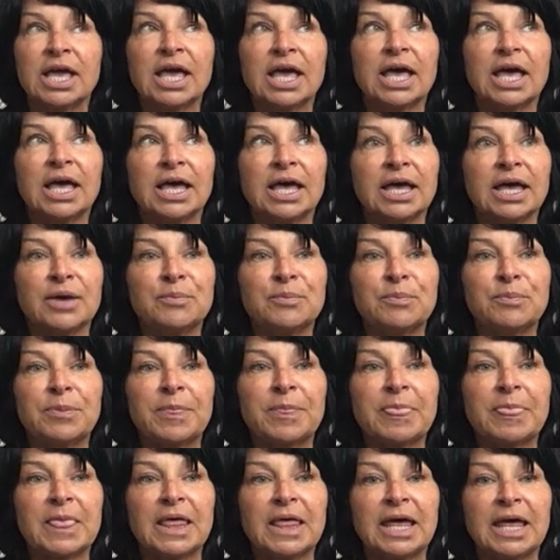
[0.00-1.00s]

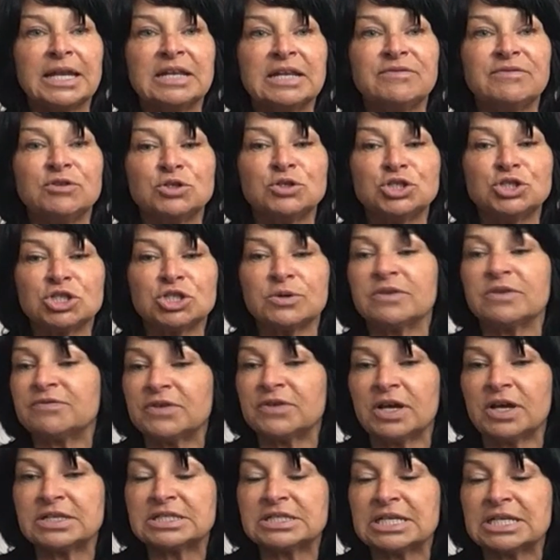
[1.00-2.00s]
And if you do it
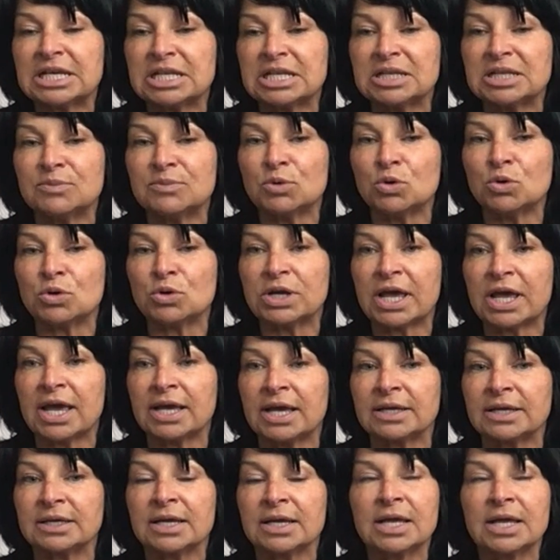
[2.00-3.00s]
first thing in the
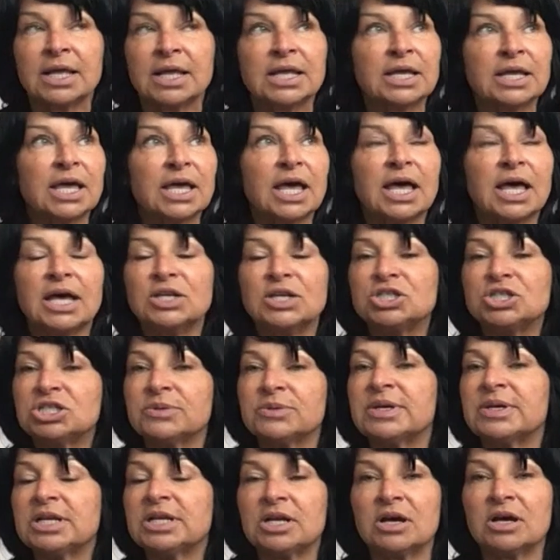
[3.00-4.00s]
morning, do
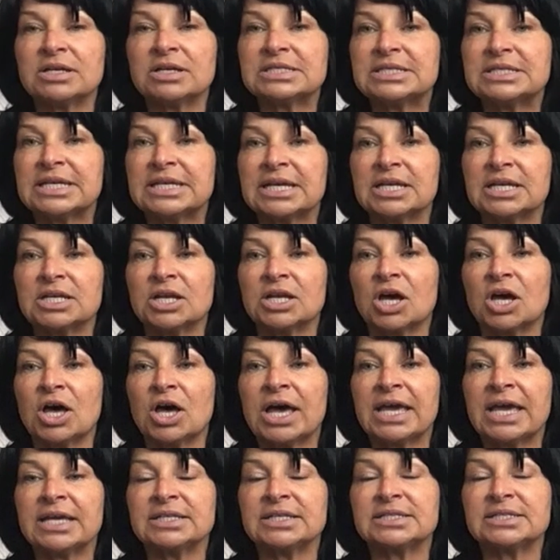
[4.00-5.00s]
it last thing at
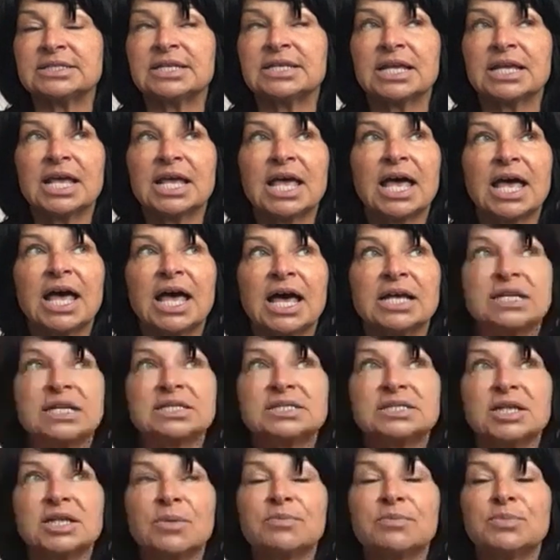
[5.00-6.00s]
night. At
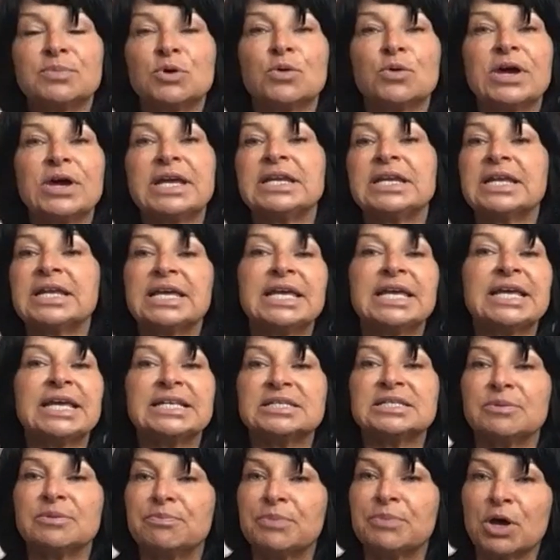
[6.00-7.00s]
some point, it's
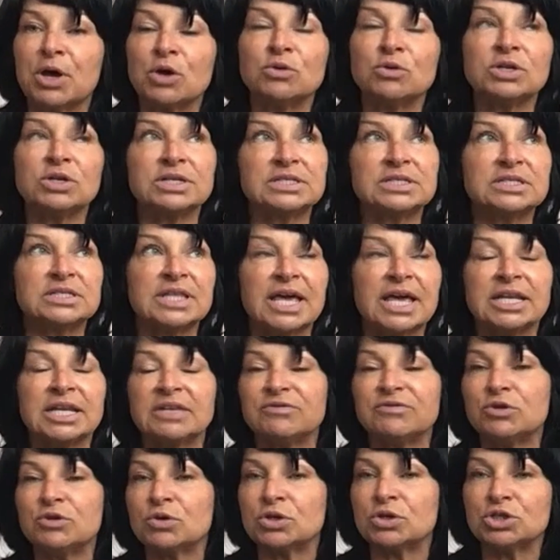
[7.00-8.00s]
a bonus then if
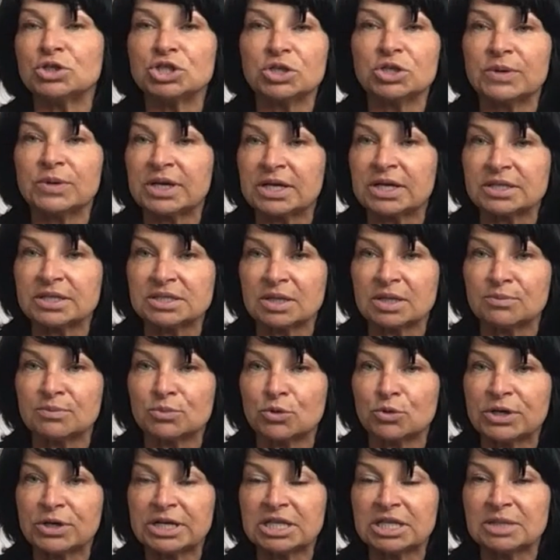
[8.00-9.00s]
you can do it at some
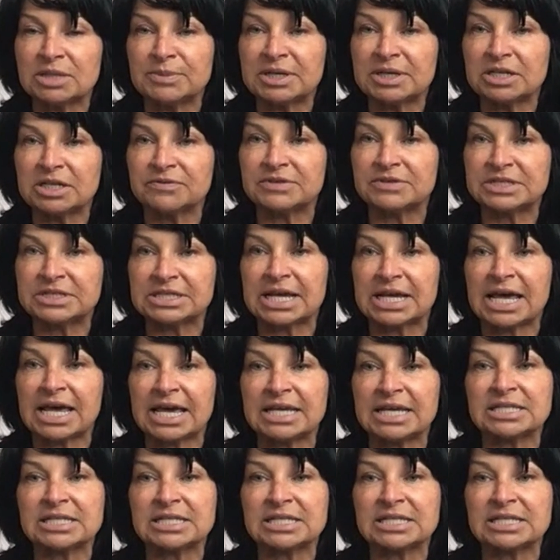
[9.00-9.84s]
point in the middle of the day.